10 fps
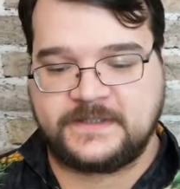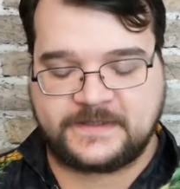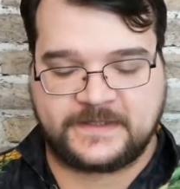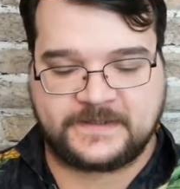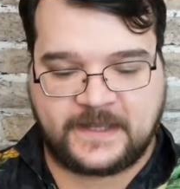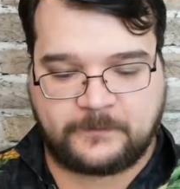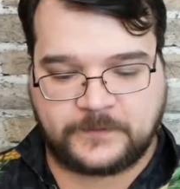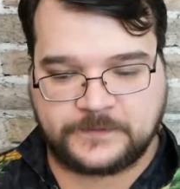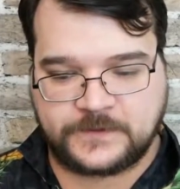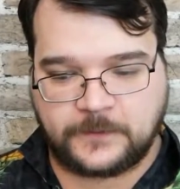as an
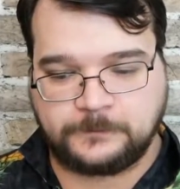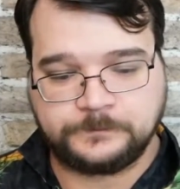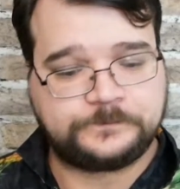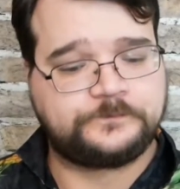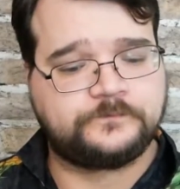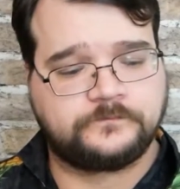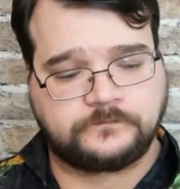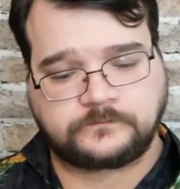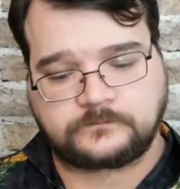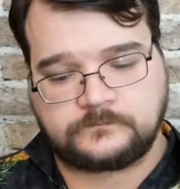example. So,
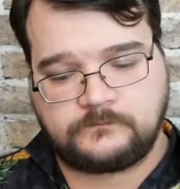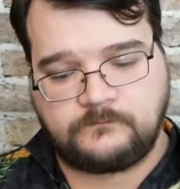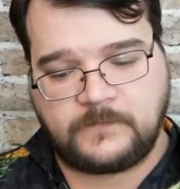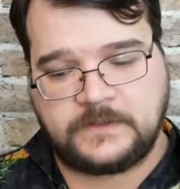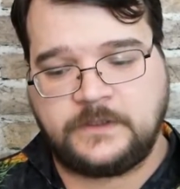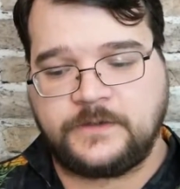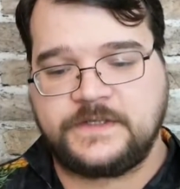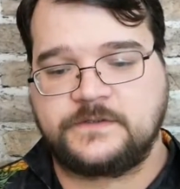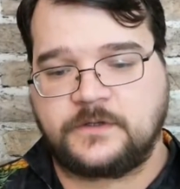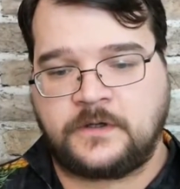
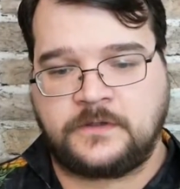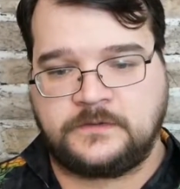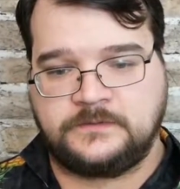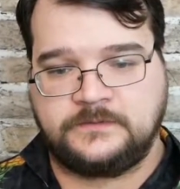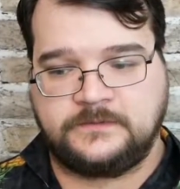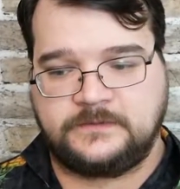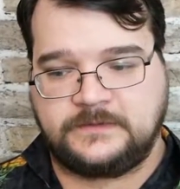these are all